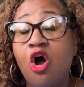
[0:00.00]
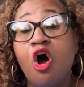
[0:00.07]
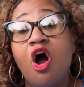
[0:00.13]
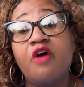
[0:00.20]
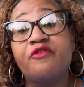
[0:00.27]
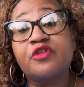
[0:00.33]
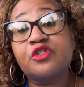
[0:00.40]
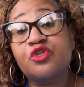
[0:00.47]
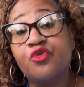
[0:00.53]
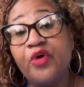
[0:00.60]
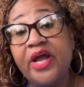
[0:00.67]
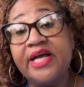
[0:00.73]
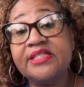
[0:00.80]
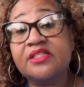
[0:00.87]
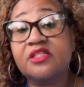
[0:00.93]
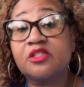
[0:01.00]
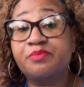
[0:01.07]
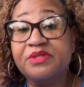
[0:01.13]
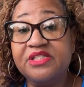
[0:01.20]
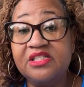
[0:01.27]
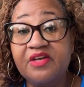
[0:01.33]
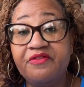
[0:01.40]
offers grants
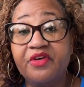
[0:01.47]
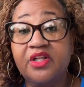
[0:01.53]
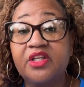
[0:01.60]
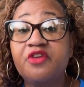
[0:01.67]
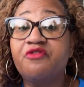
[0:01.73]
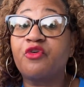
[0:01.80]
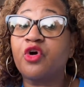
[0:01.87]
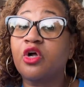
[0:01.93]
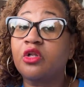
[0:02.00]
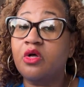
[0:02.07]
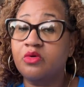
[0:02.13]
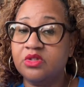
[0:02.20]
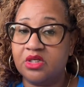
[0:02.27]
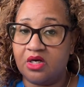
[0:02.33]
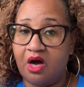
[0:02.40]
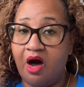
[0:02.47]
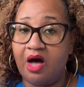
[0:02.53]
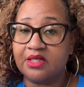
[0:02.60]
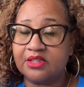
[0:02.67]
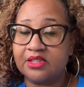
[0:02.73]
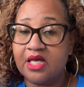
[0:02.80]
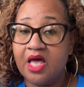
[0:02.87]
specifically for closing costs.